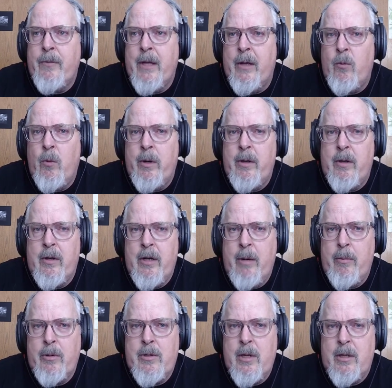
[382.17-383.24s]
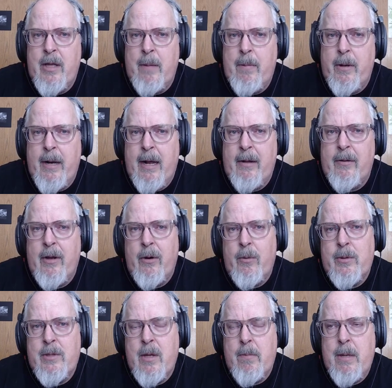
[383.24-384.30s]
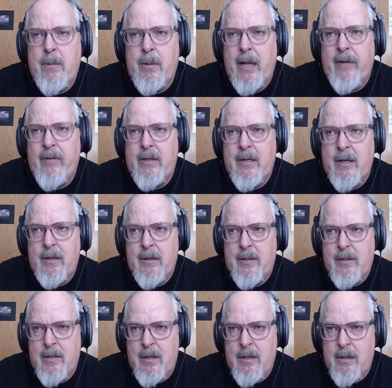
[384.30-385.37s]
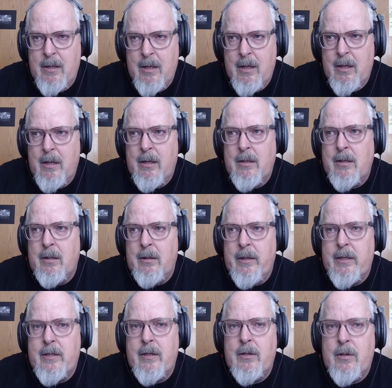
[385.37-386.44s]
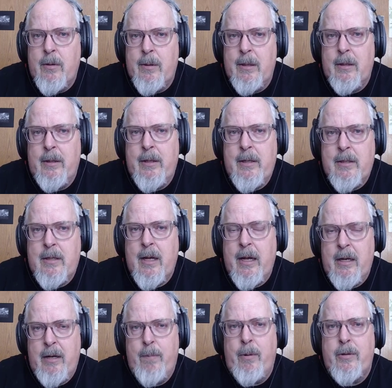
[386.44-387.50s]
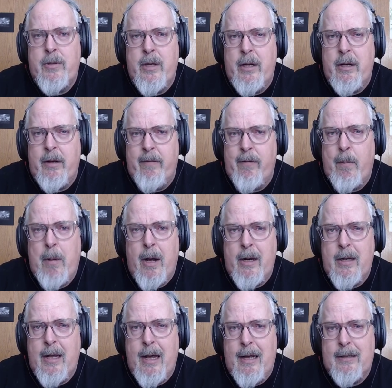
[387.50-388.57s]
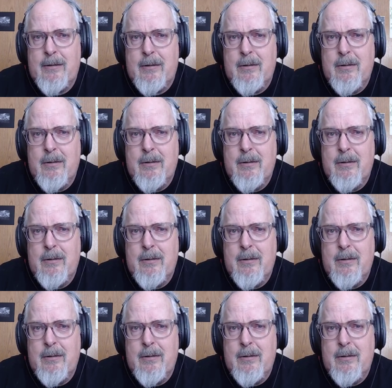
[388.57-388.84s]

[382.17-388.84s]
and one of the numbers that they put out there was that people have a tendency to listen to at least 80% of a podcast.